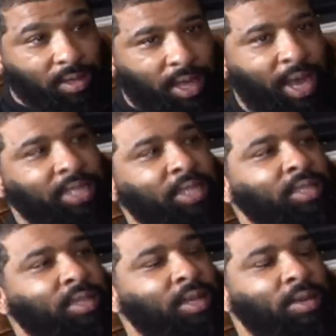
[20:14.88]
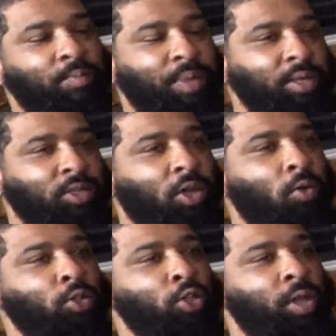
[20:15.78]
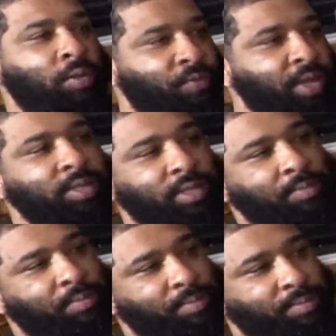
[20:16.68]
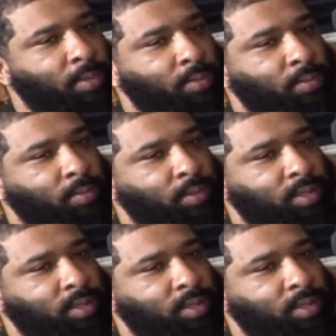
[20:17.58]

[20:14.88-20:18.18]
has been told to convince him. What's